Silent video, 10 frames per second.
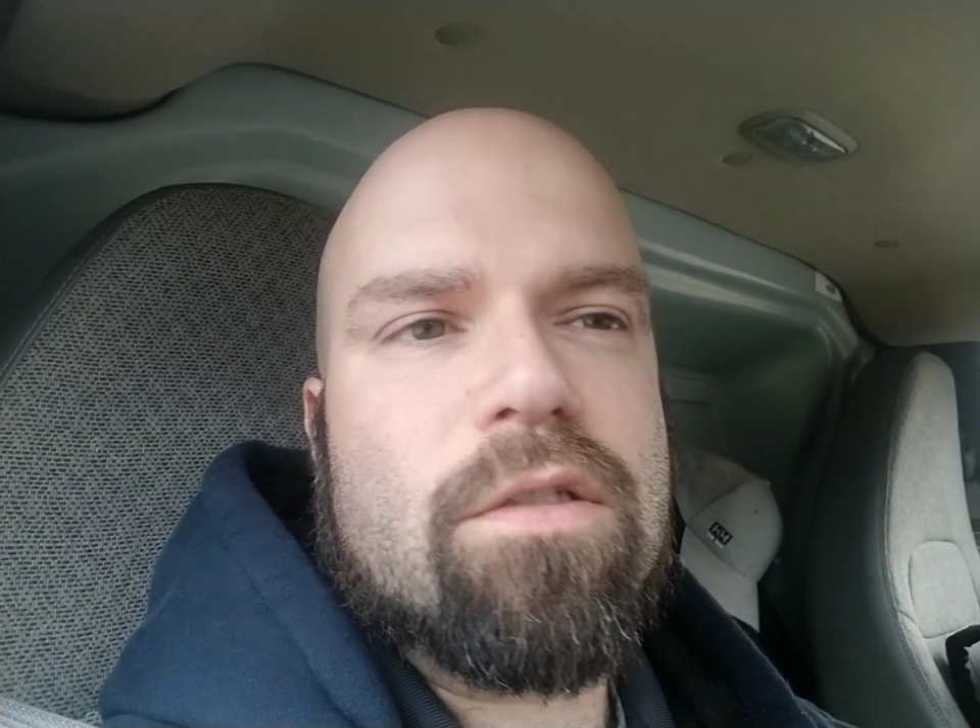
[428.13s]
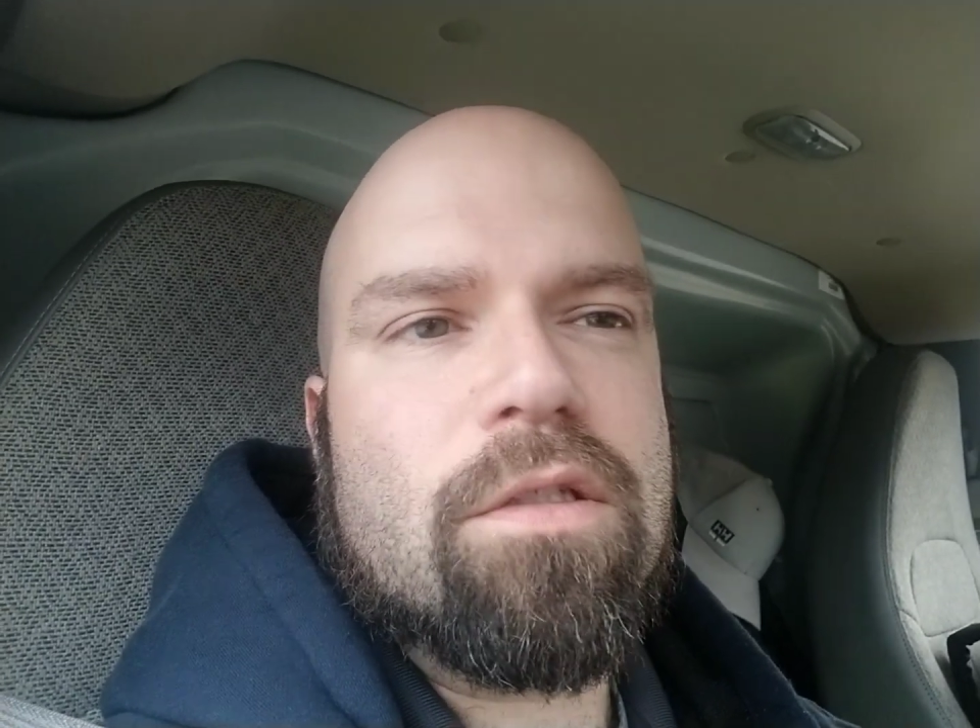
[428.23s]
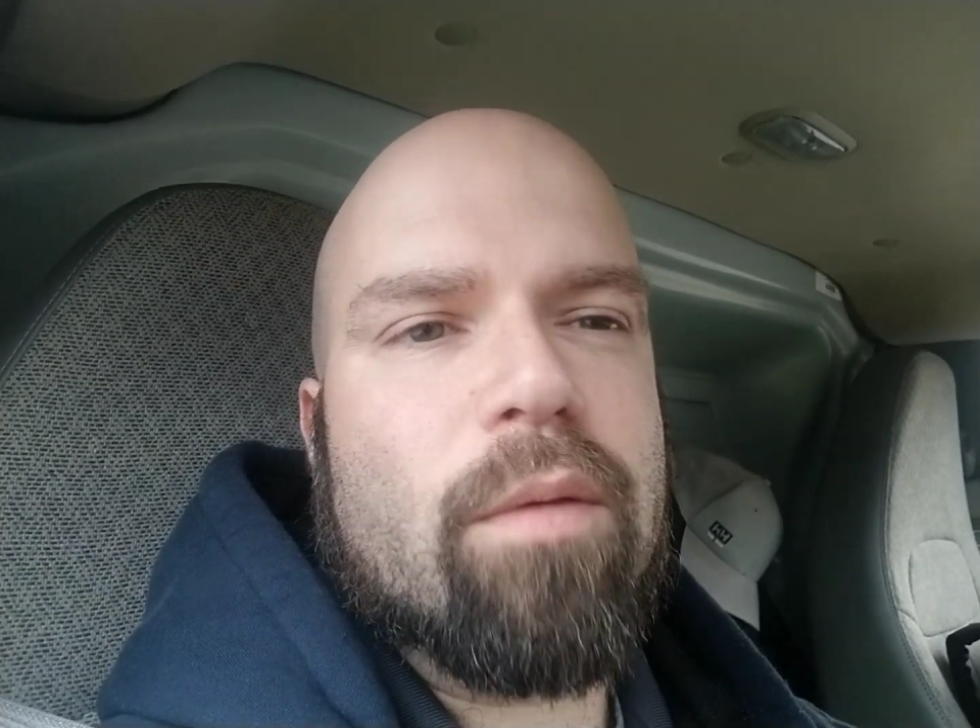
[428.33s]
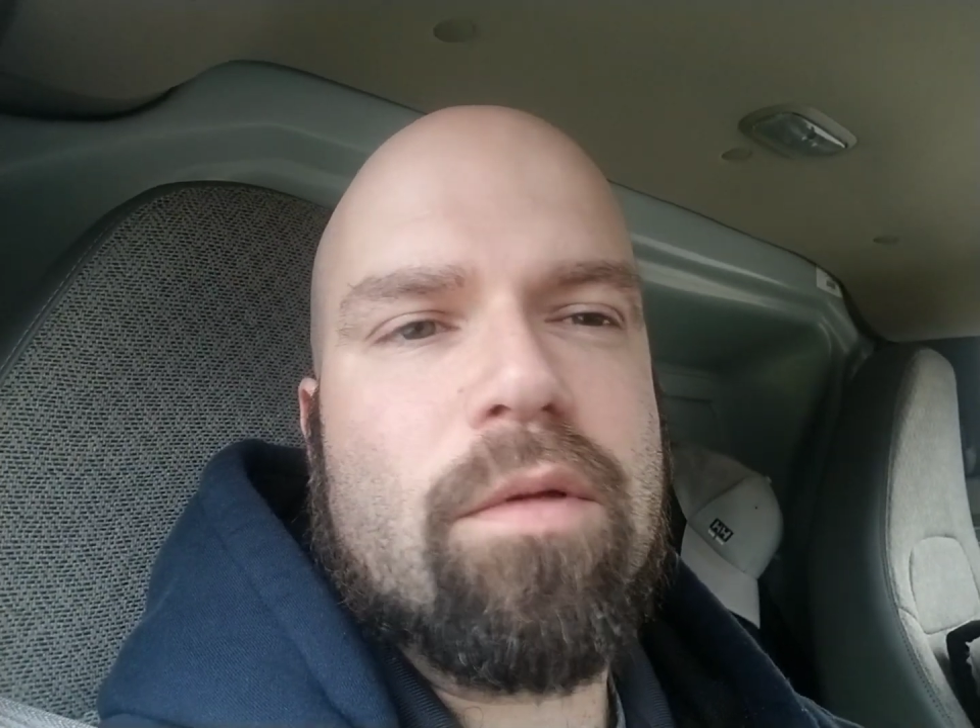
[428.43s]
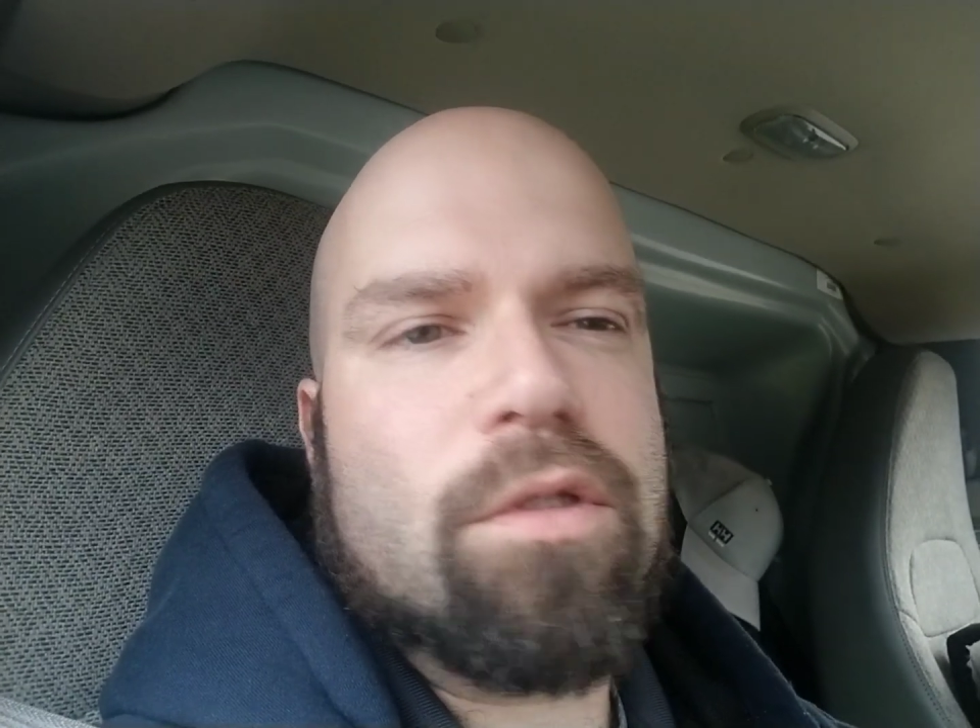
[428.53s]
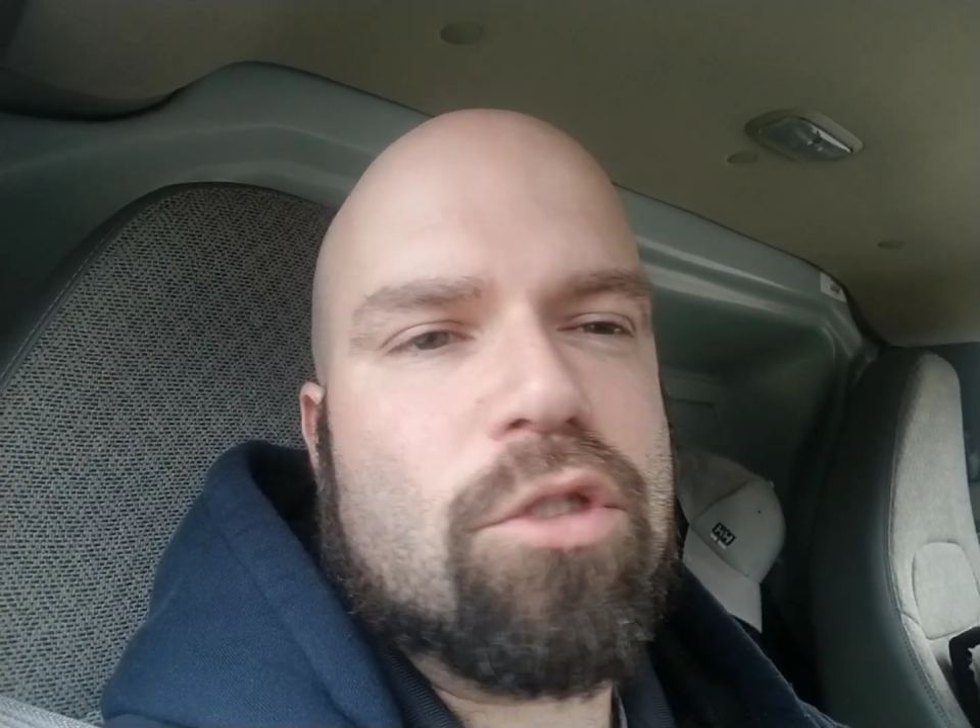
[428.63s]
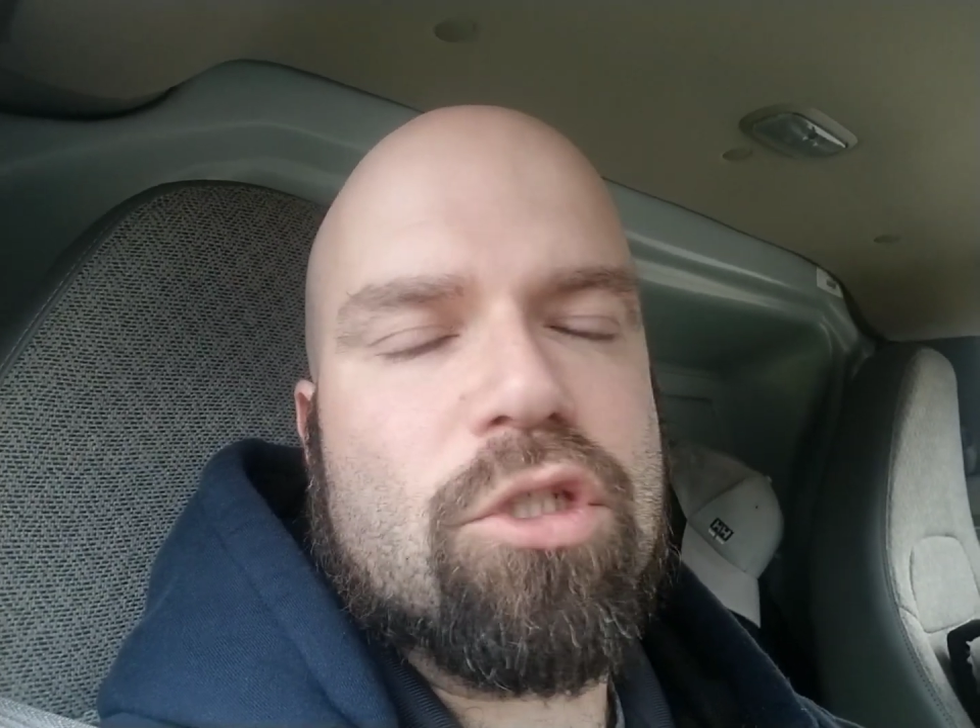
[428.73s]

It's